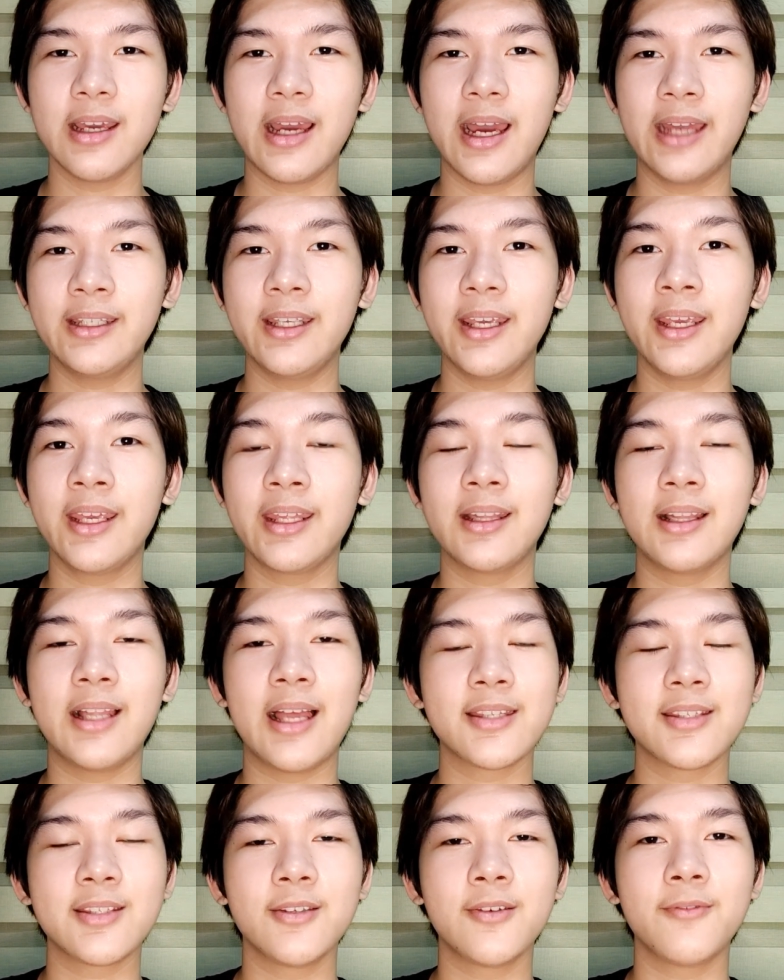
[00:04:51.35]
I think it can
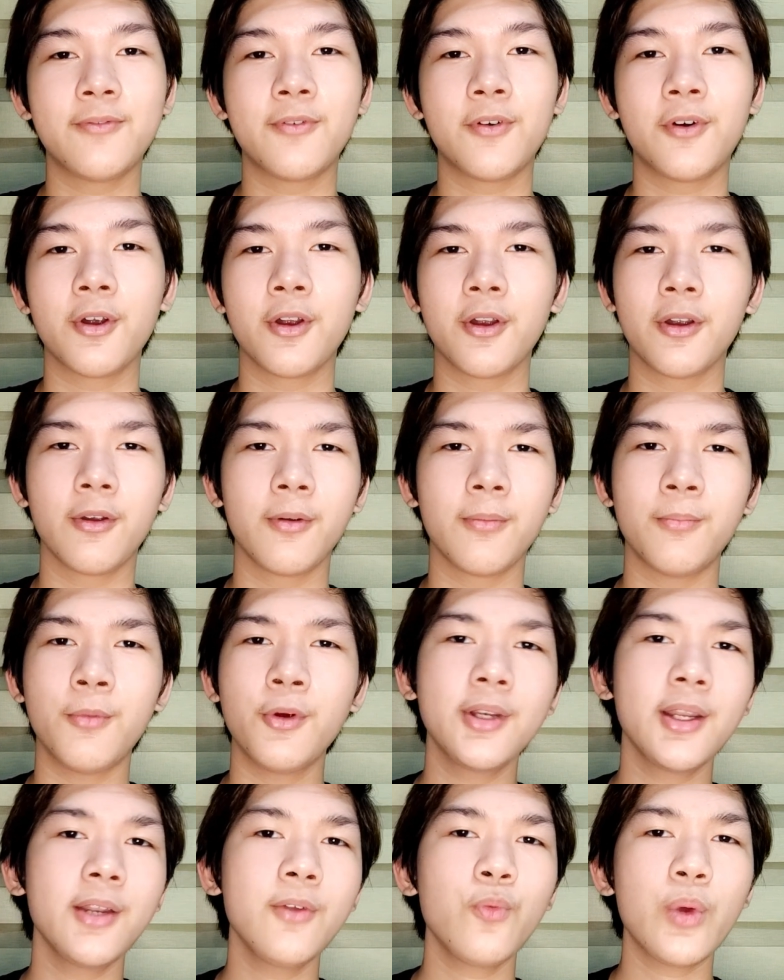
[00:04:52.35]
last you for
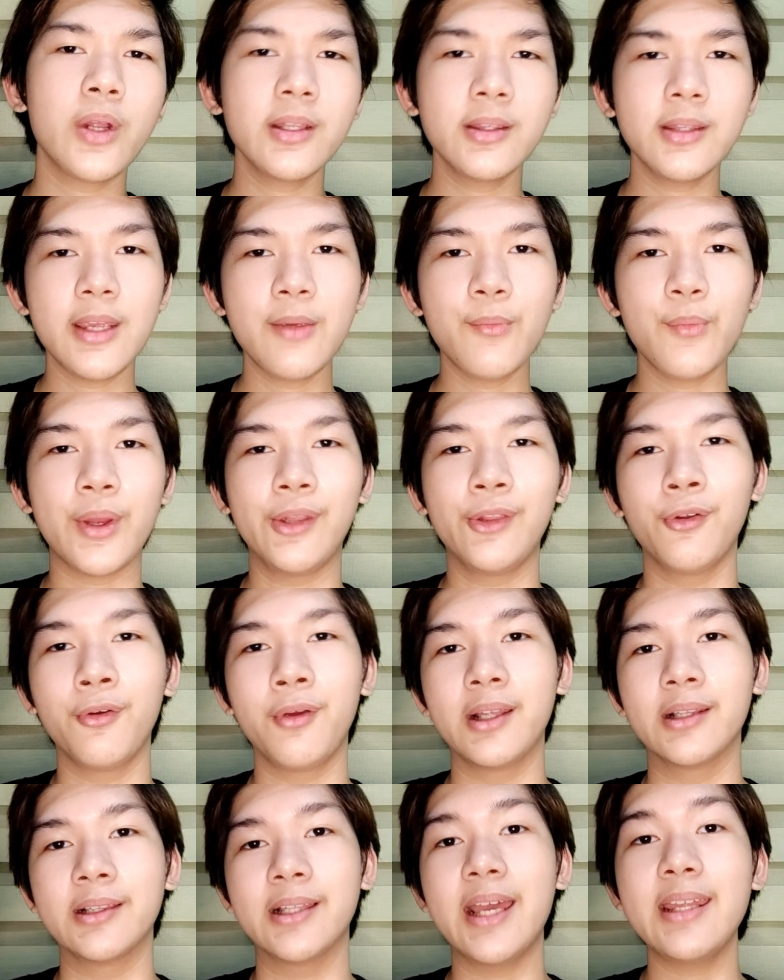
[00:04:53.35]
more than 1 day when
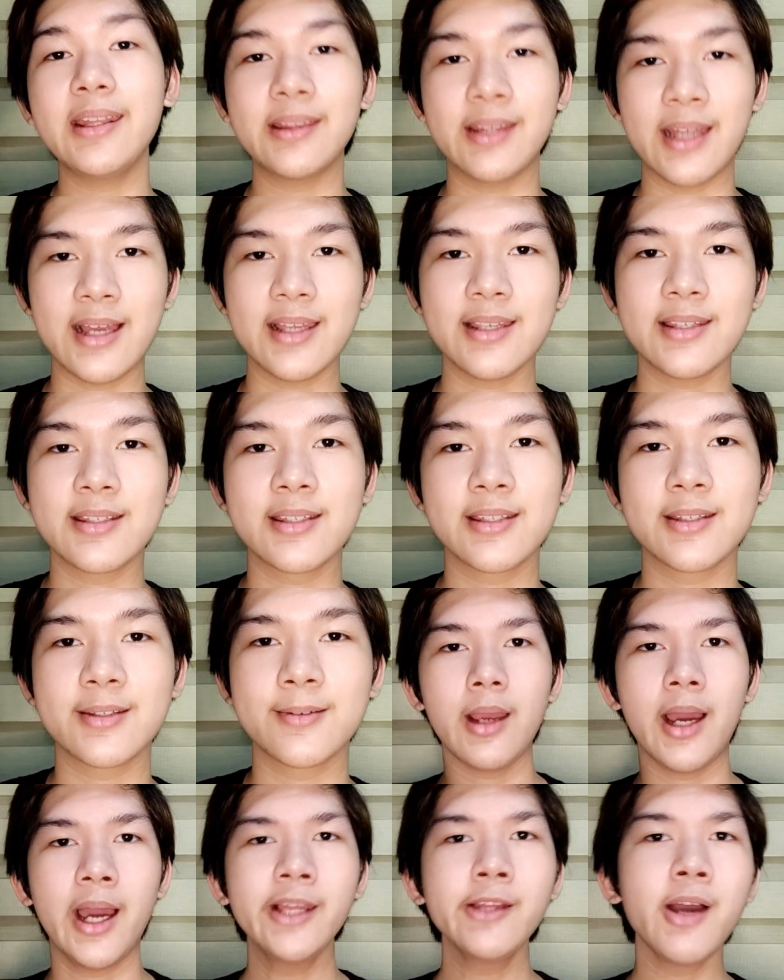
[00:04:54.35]
doing light tasks.
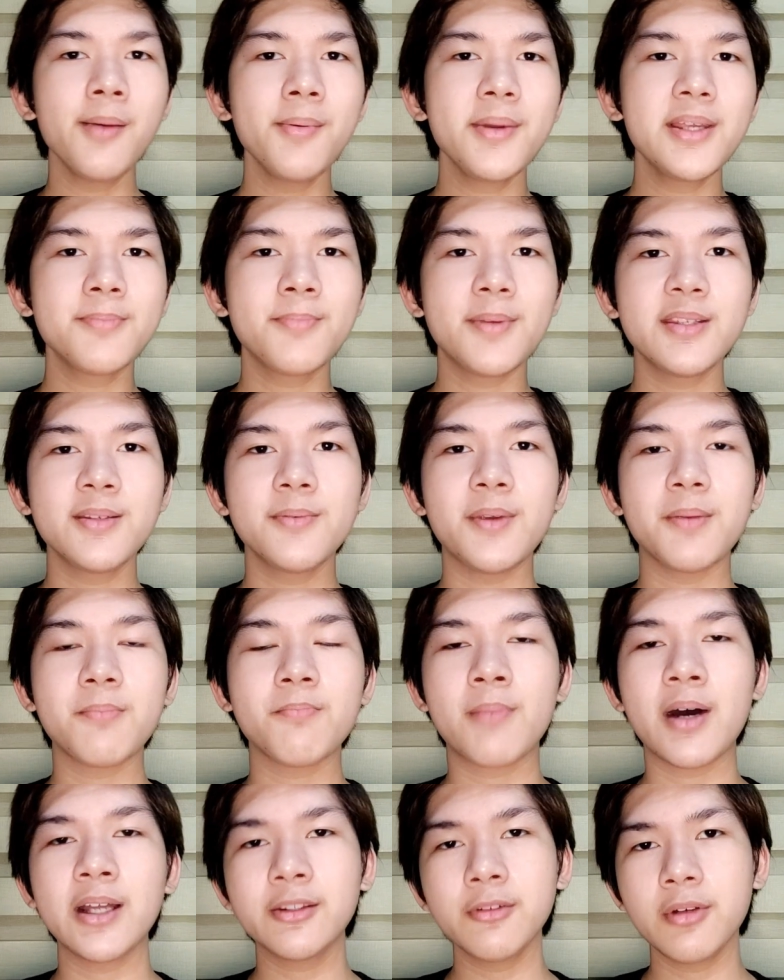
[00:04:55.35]
I don't have a specific
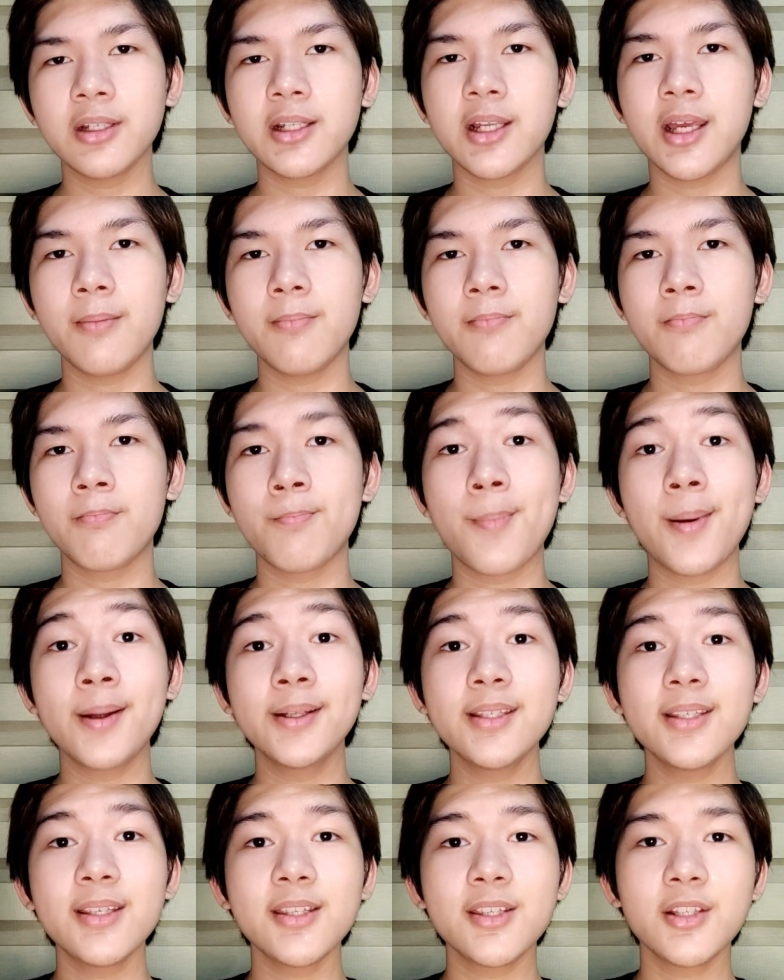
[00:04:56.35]
battery life,
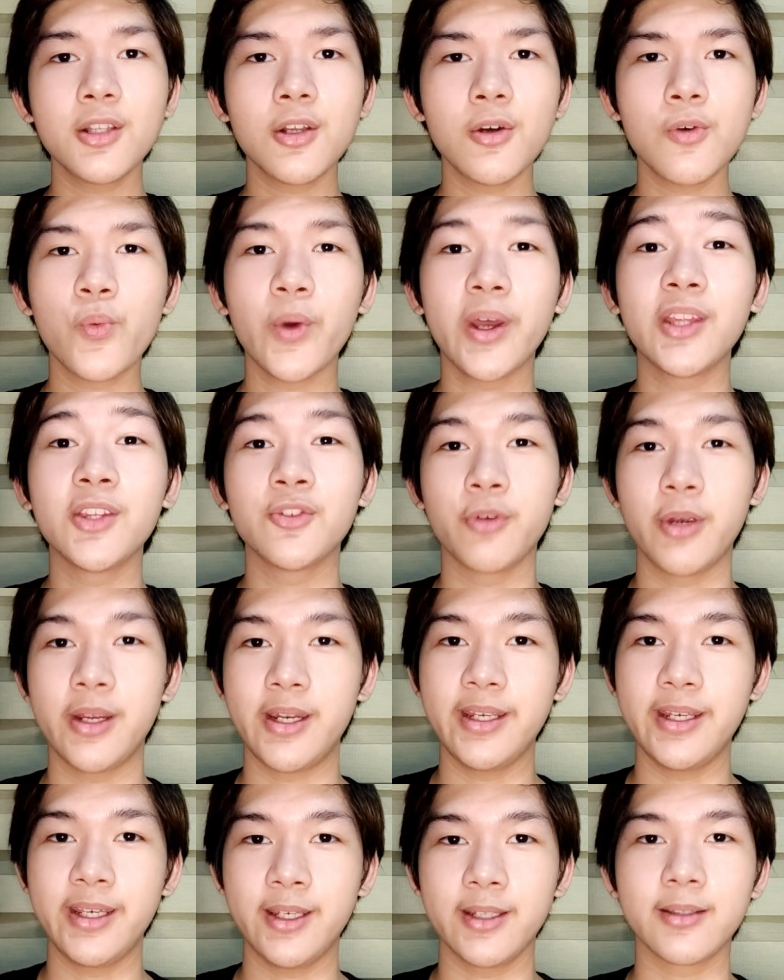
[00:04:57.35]
but it is slow when
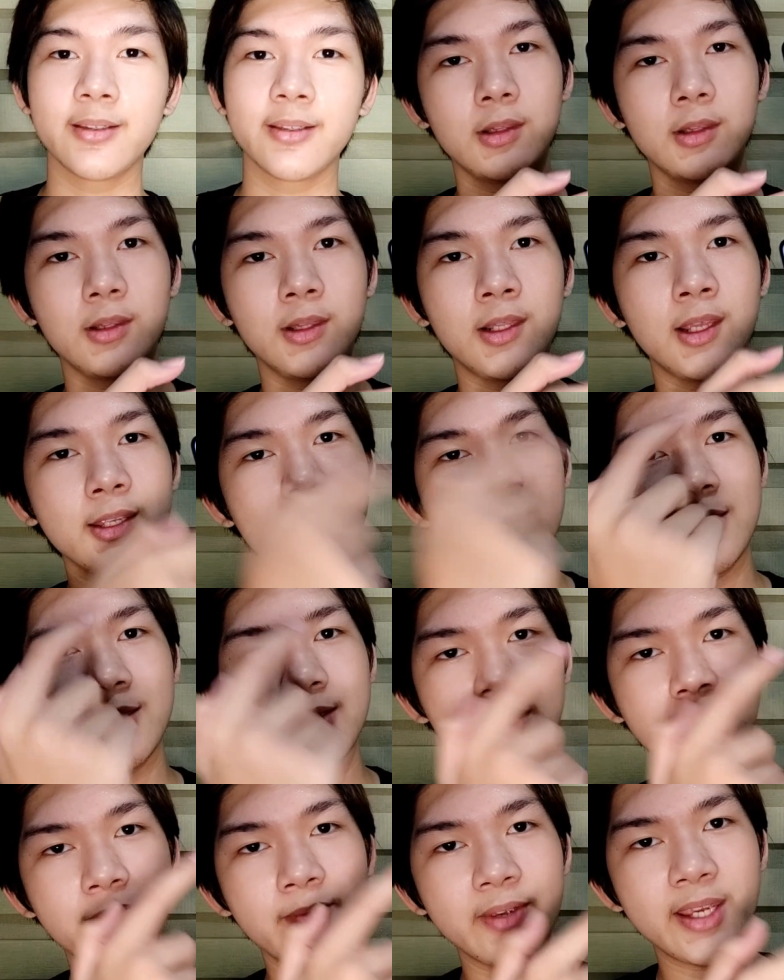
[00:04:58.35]
draining it. like
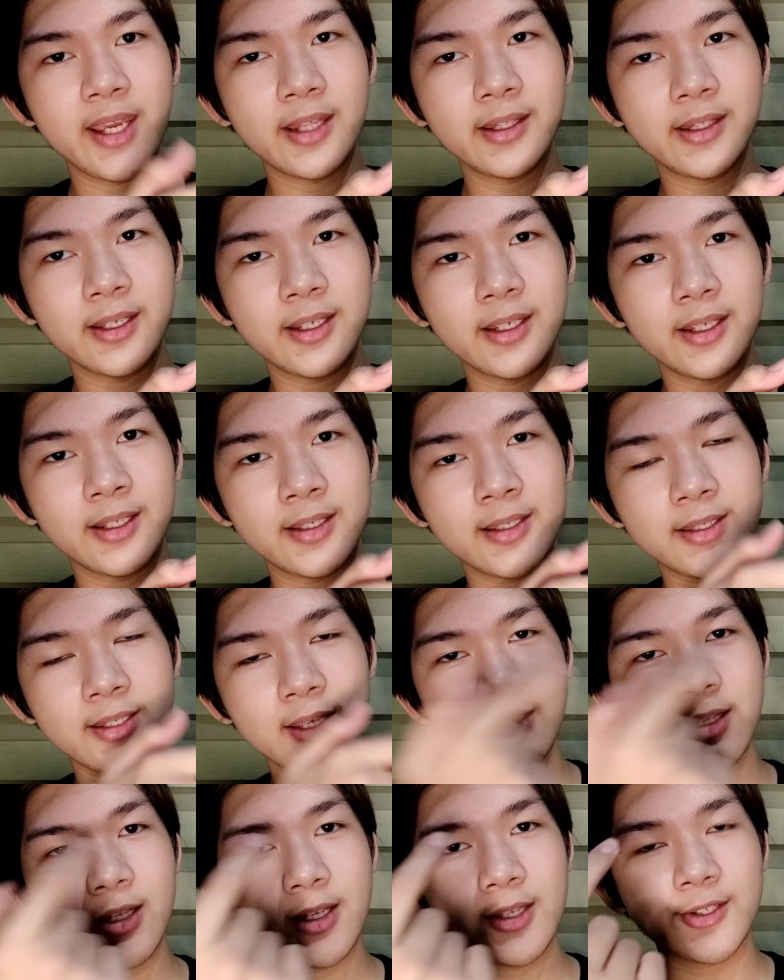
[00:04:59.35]
just navigating in
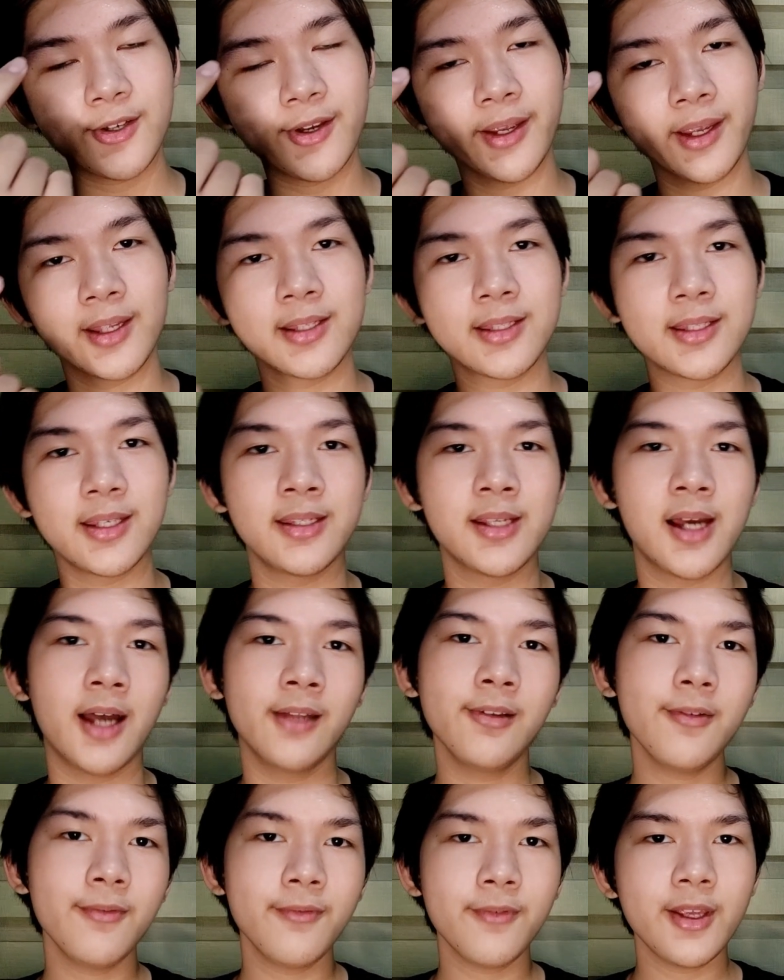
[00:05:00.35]
settings so I can see the
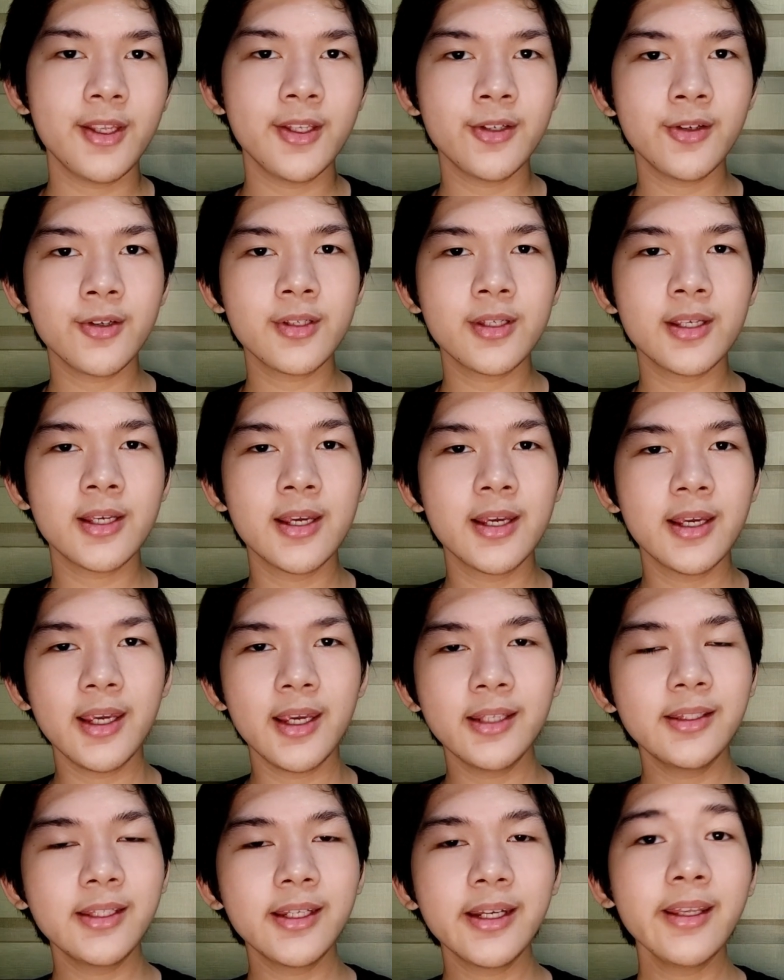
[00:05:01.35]
other features,
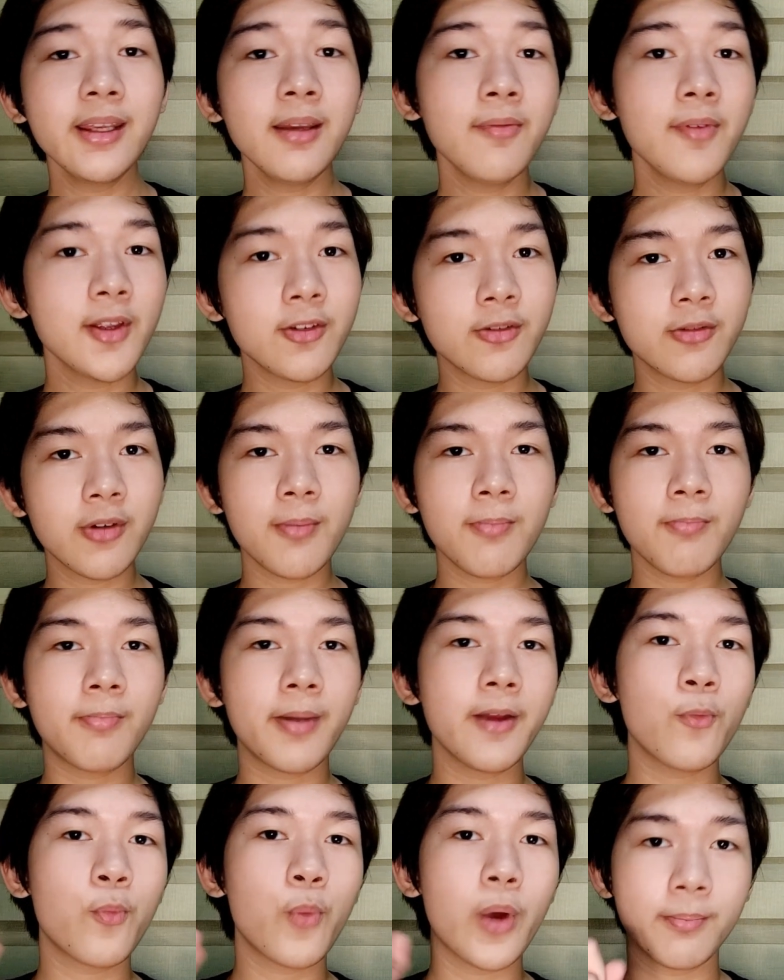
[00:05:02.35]
it didn't even drop
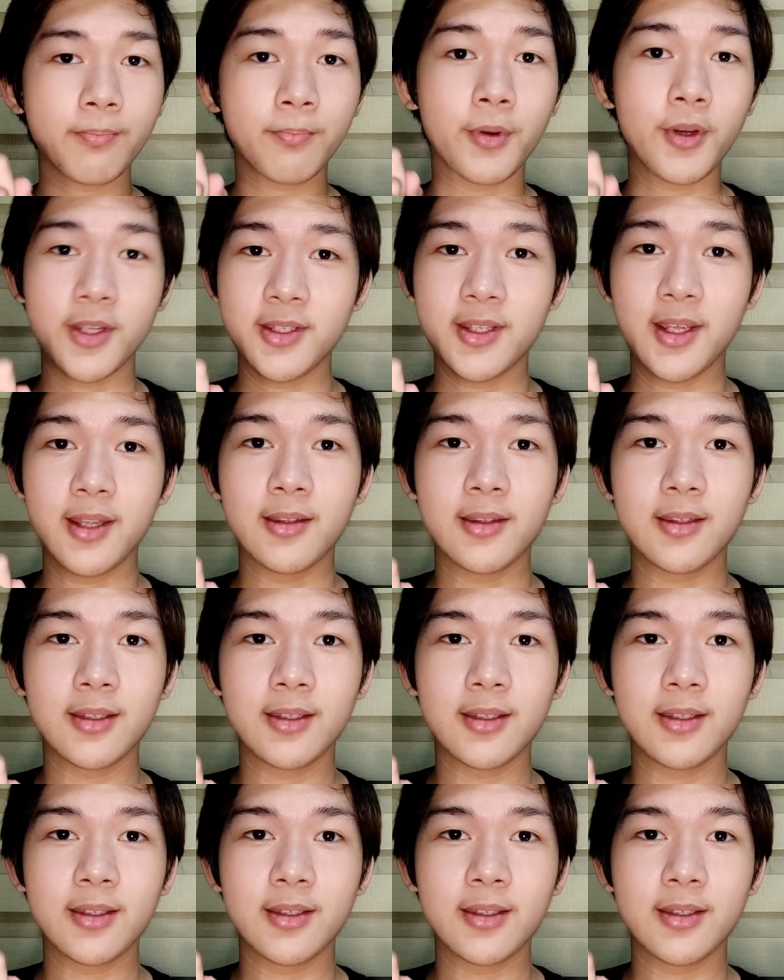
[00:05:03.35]
by 1%.